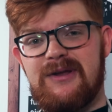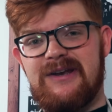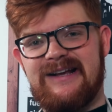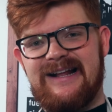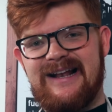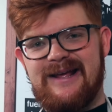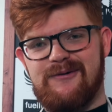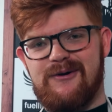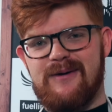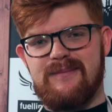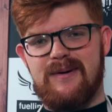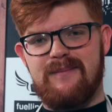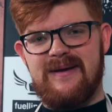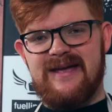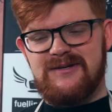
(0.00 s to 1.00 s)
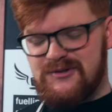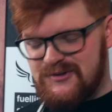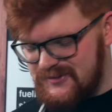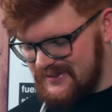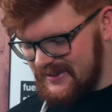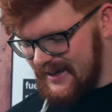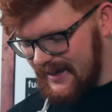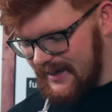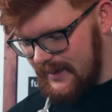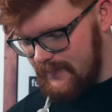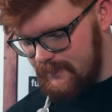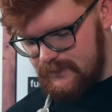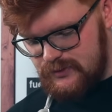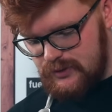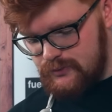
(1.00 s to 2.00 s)
I'm going to clear up my mess.
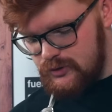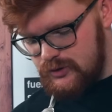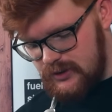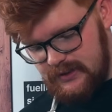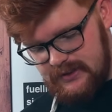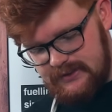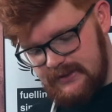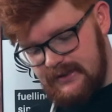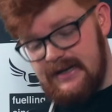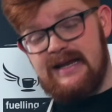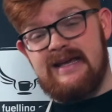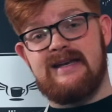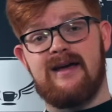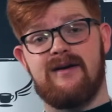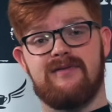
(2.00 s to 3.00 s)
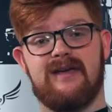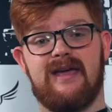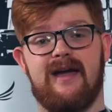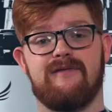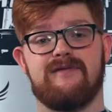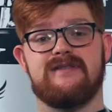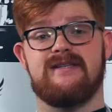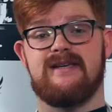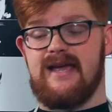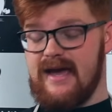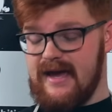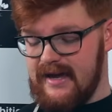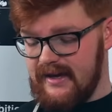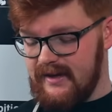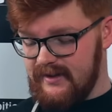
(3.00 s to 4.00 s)
So I'm just going to clean out the
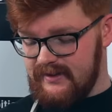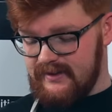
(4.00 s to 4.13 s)
cafetiere,